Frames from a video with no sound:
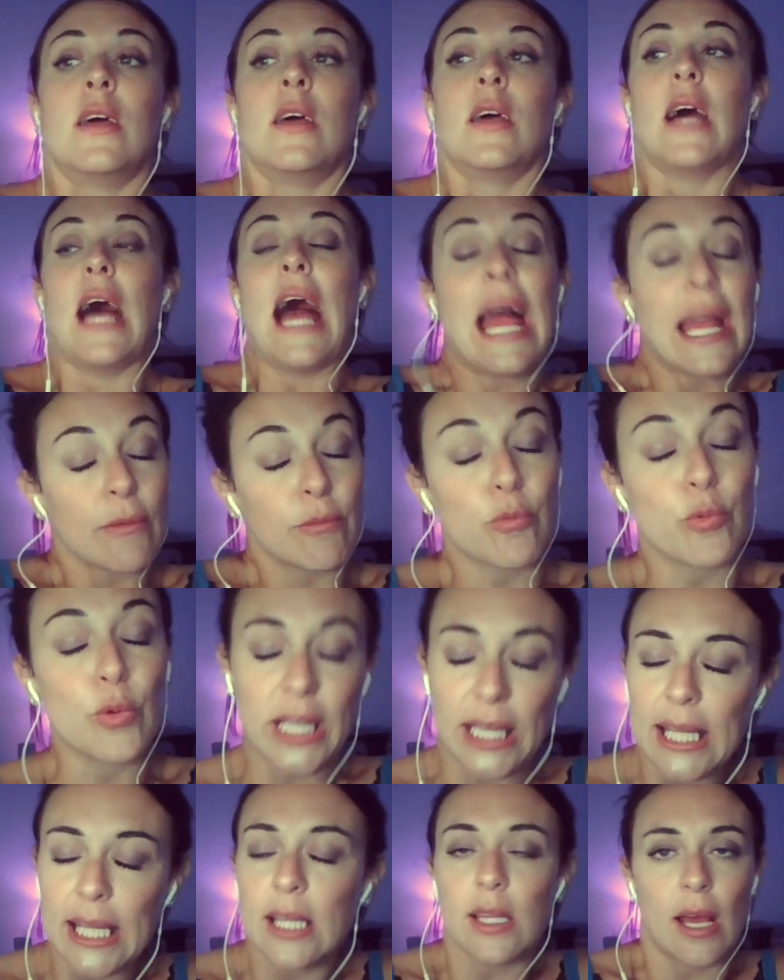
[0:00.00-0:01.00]
I
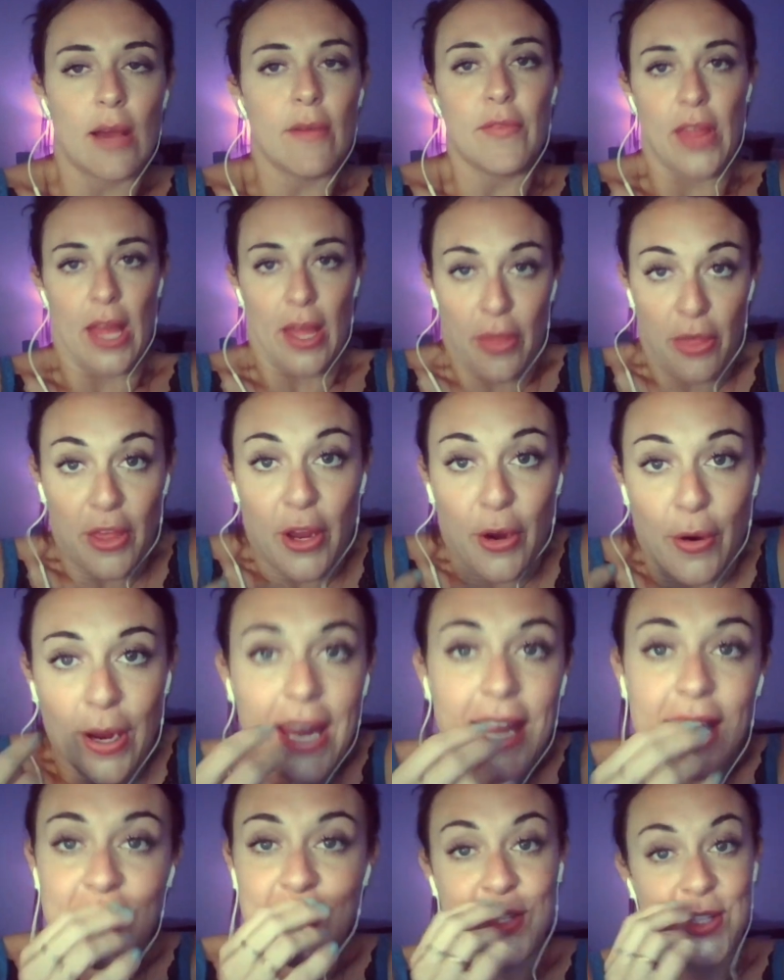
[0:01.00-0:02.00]
really love that theory
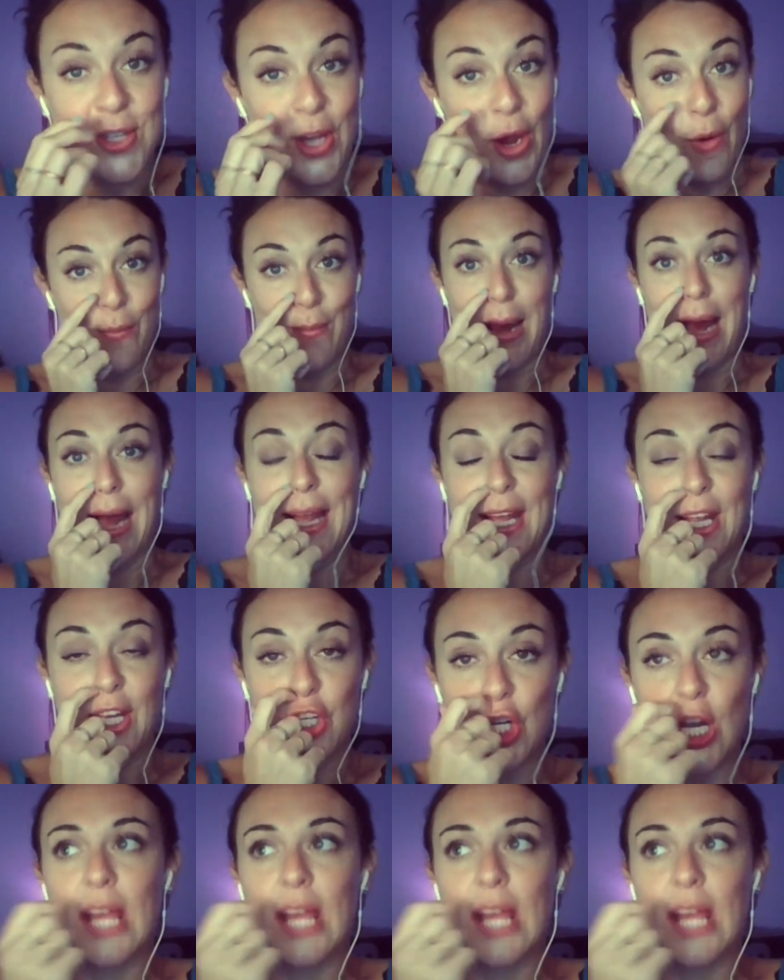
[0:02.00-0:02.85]
so much,